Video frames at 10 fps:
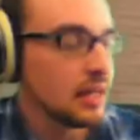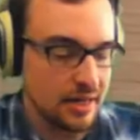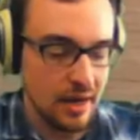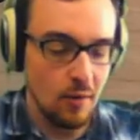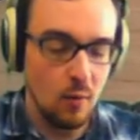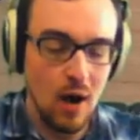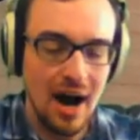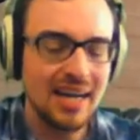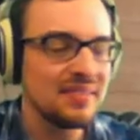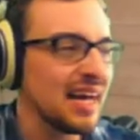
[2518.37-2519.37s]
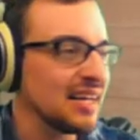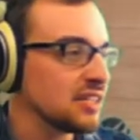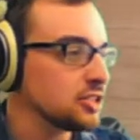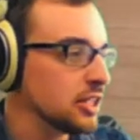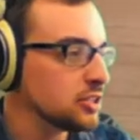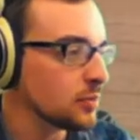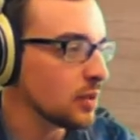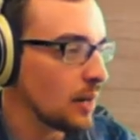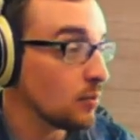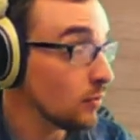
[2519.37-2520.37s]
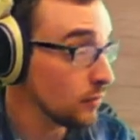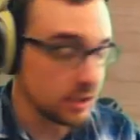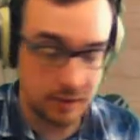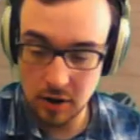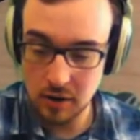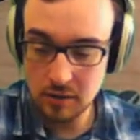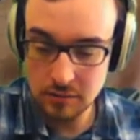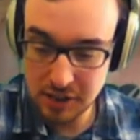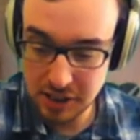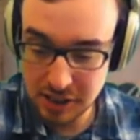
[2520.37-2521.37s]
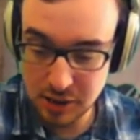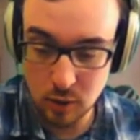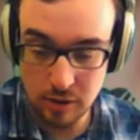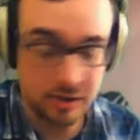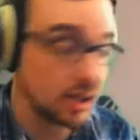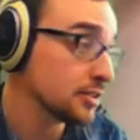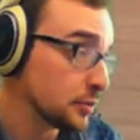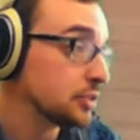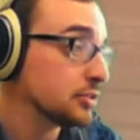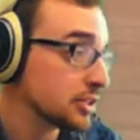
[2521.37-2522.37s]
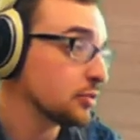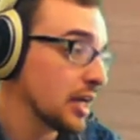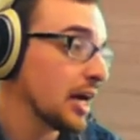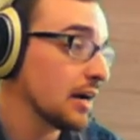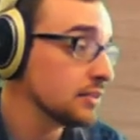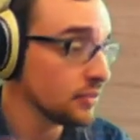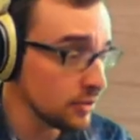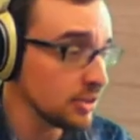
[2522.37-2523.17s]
Now, why did that not change the problem? Well, first of all, 6/4 does reduce to 3 halves. They're